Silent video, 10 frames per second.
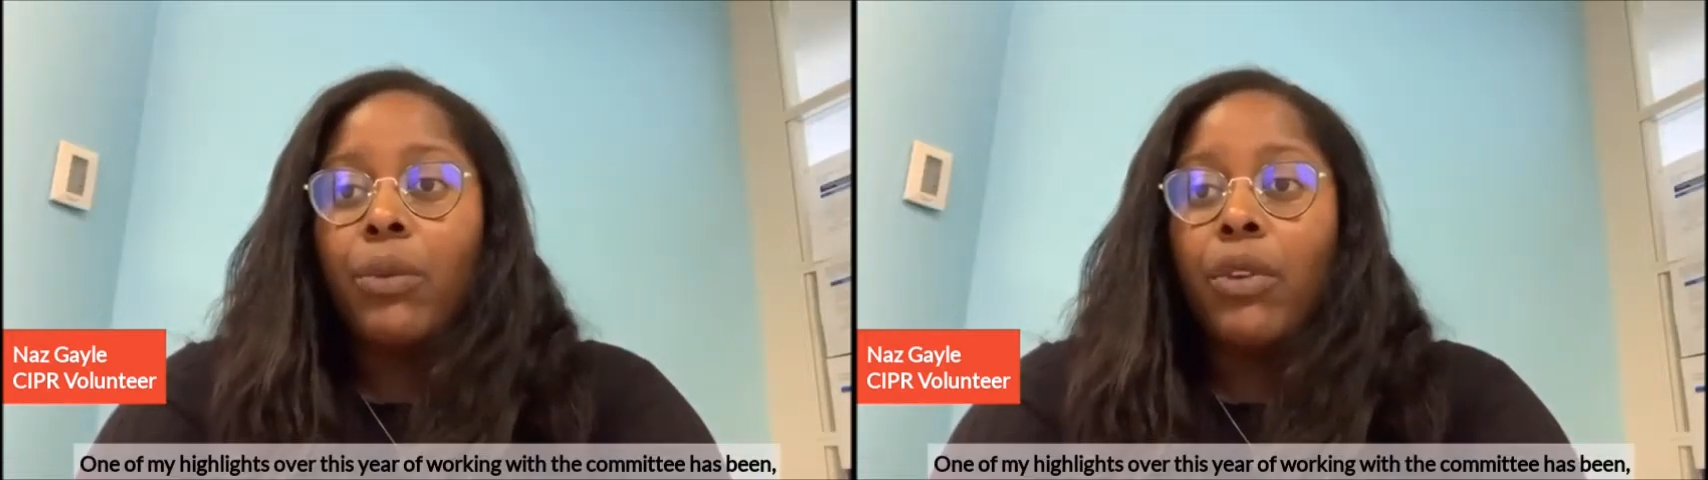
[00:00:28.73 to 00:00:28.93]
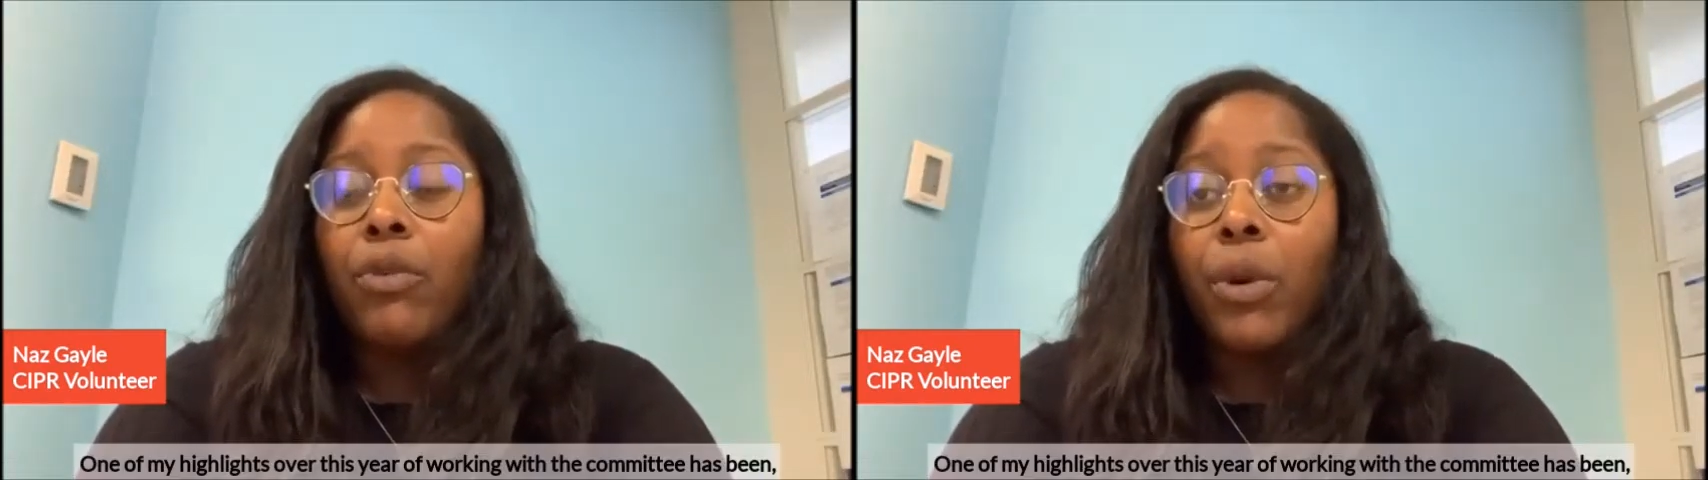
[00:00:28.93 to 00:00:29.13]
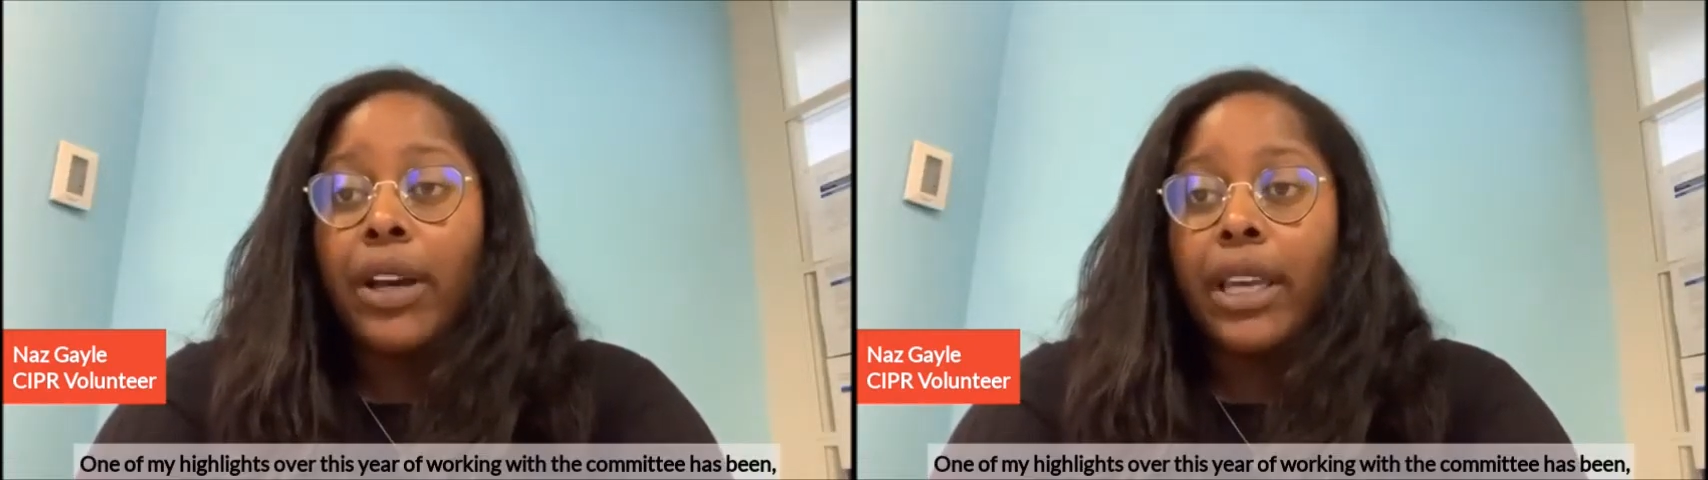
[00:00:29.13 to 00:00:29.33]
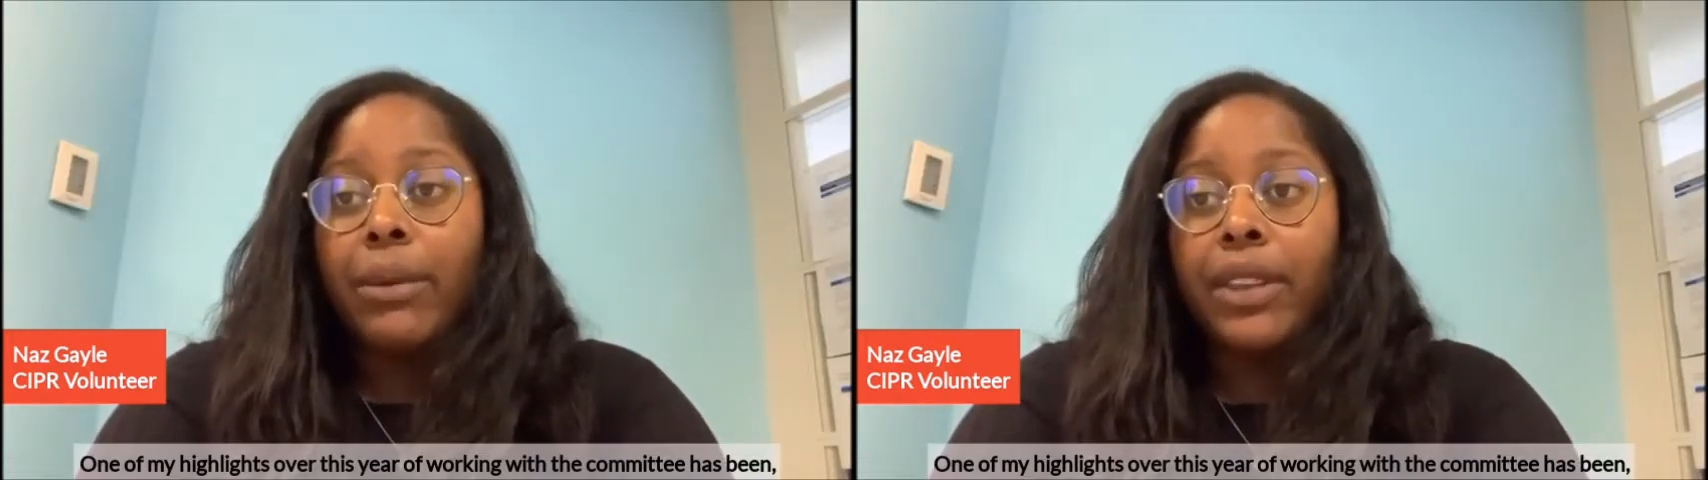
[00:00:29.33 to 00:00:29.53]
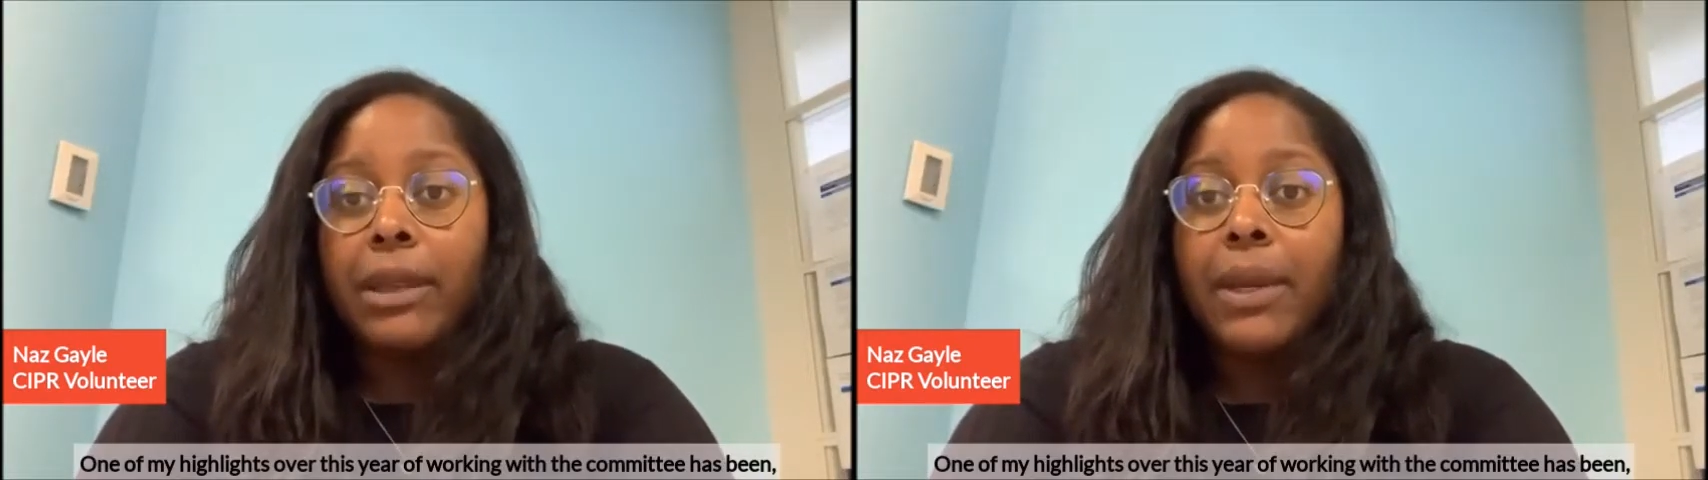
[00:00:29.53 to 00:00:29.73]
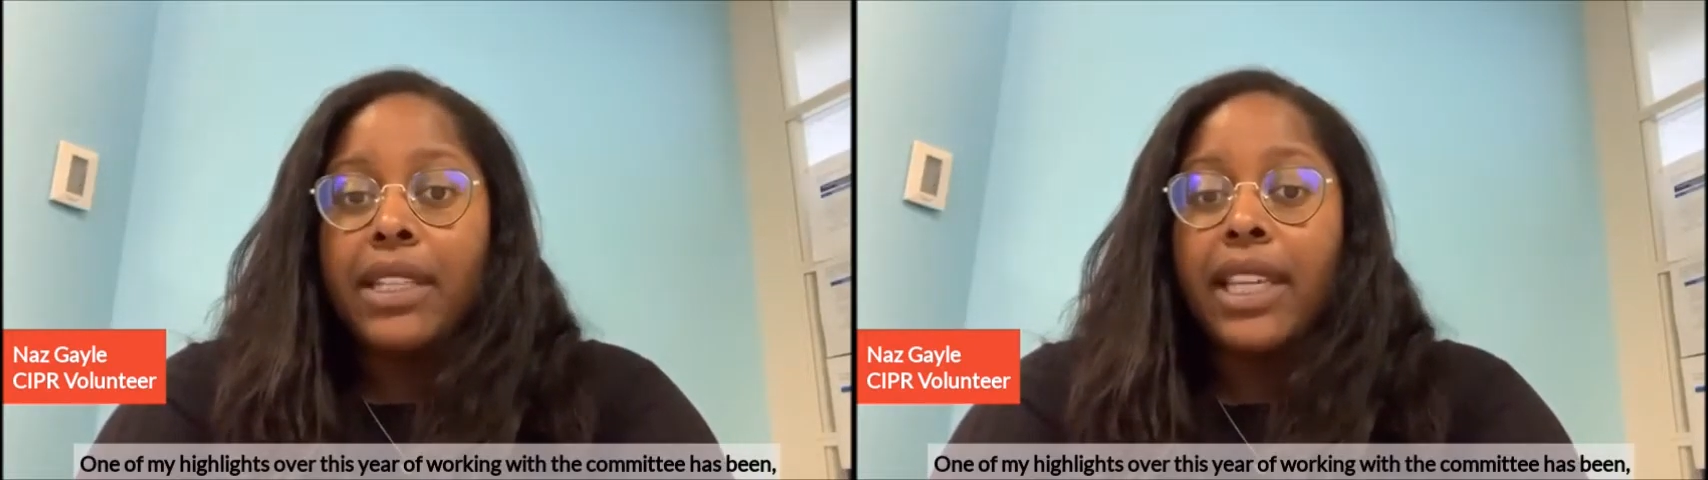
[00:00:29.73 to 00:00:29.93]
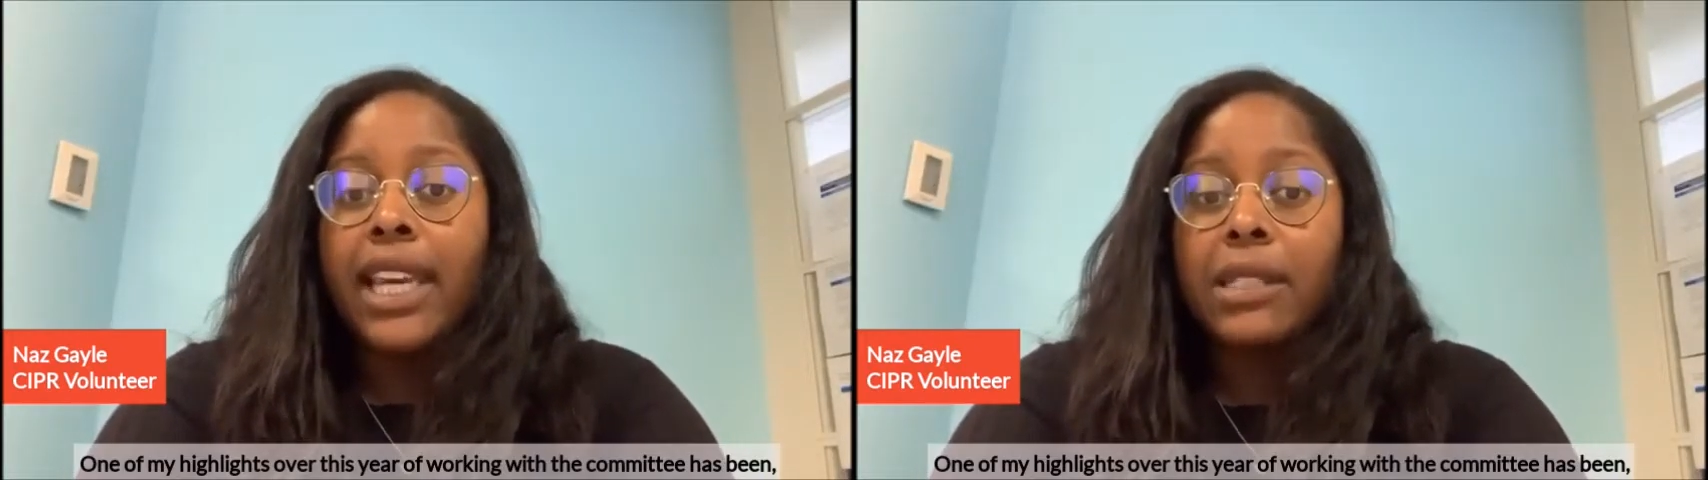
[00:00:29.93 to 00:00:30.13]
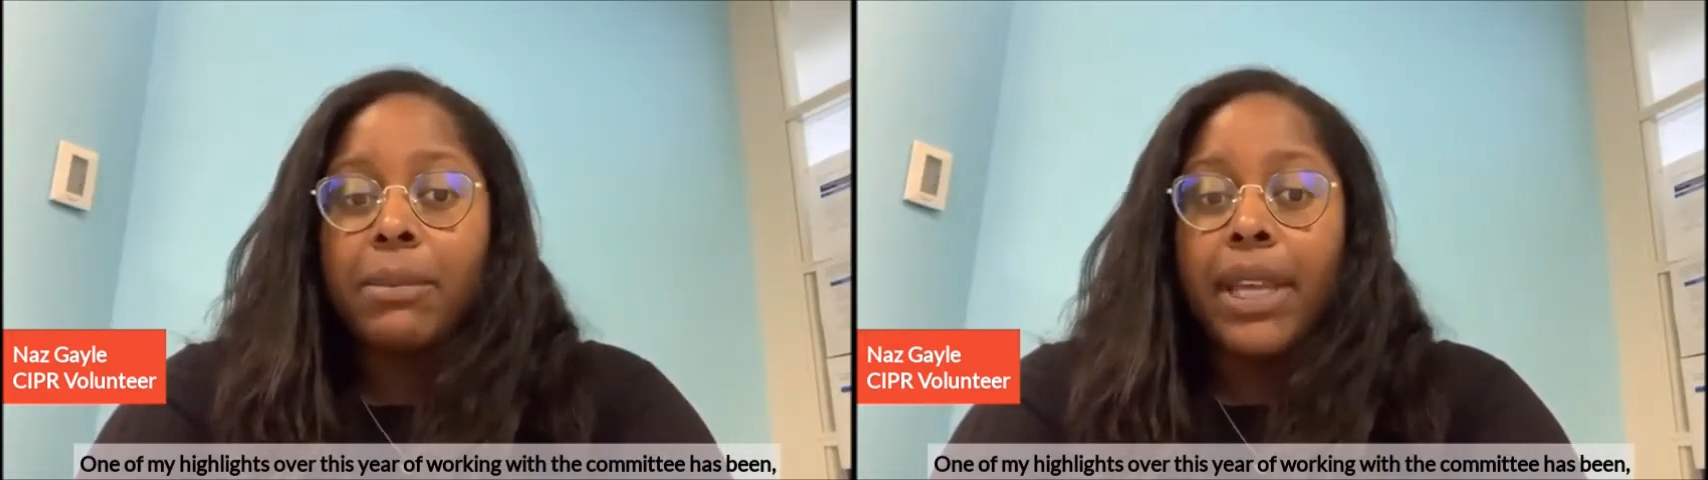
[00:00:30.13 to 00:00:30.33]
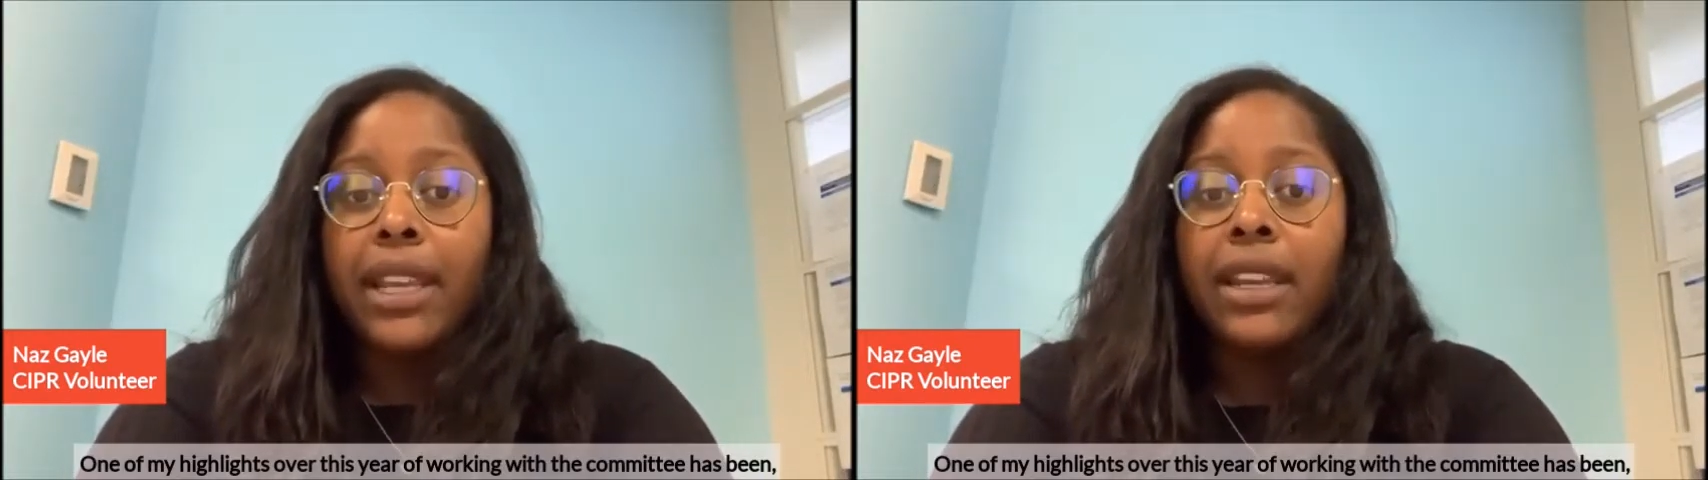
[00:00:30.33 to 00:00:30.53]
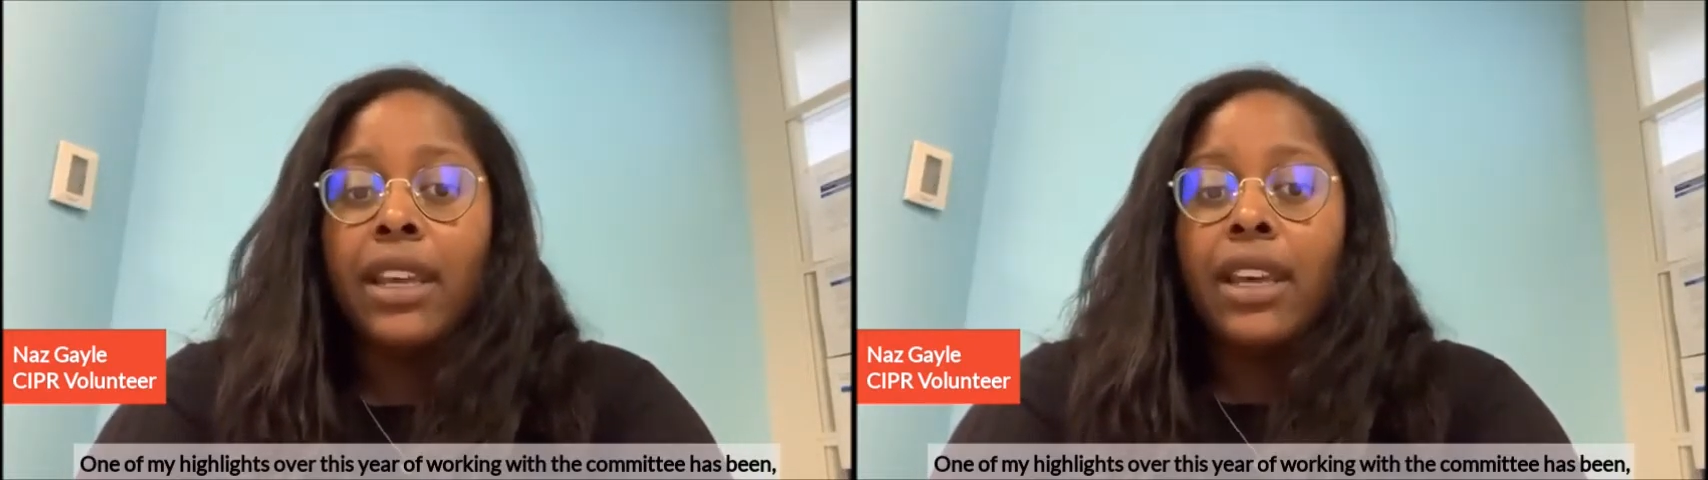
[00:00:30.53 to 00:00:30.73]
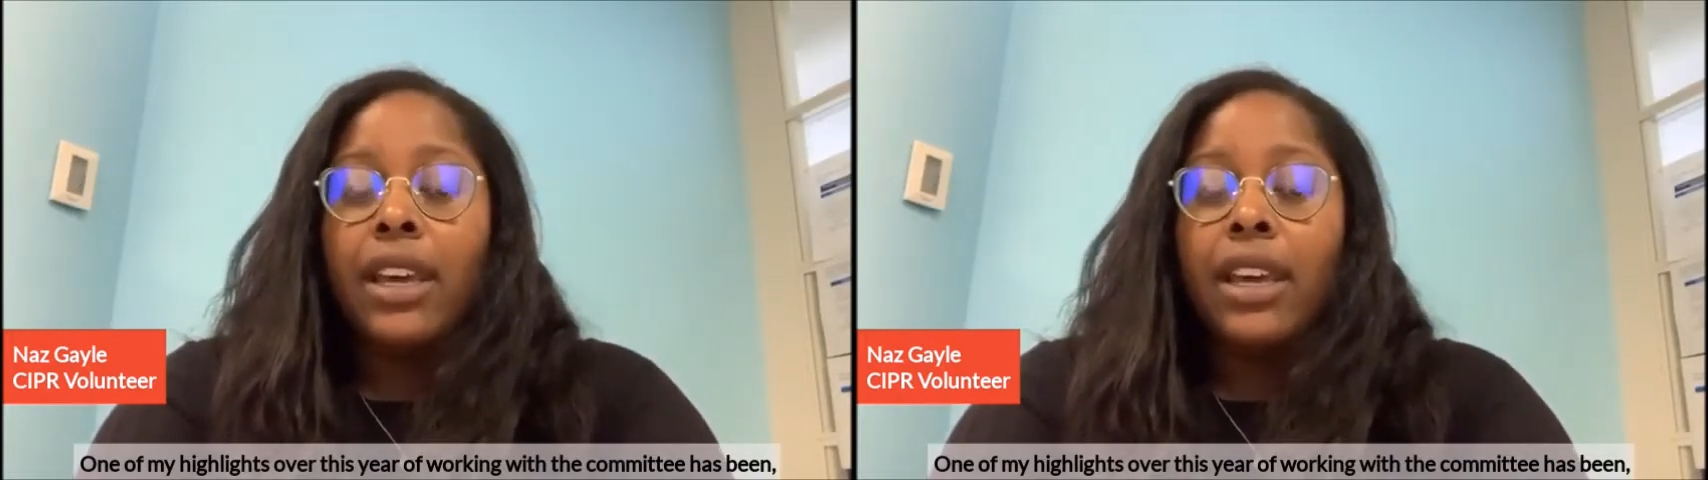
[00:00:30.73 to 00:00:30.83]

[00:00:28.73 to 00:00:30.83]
of working with the committee has been